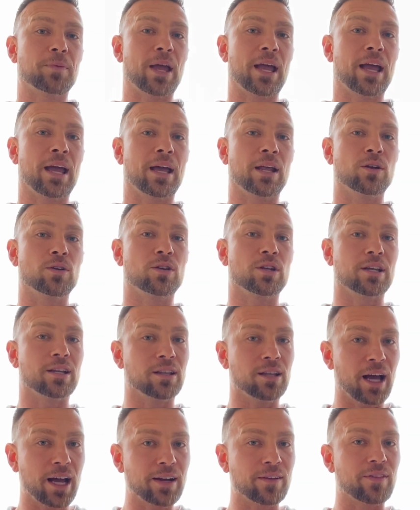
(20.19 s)
And
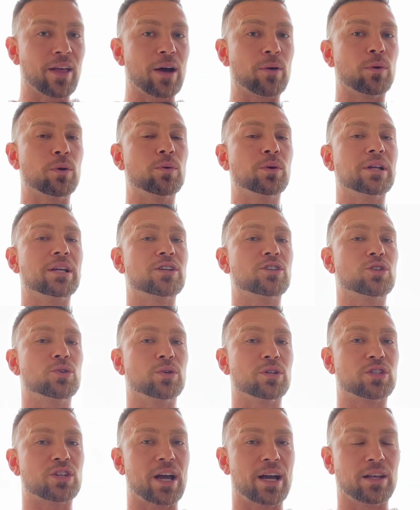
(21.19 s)
in light of that, we want to
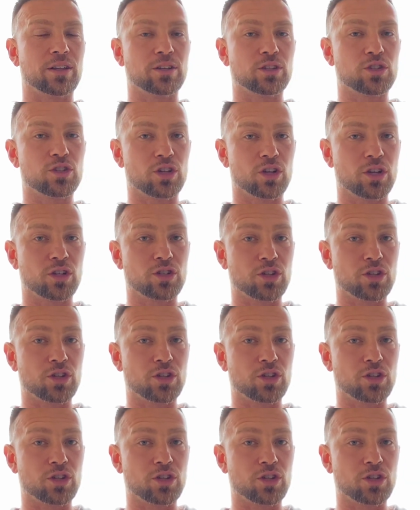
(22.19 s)
issue a challenge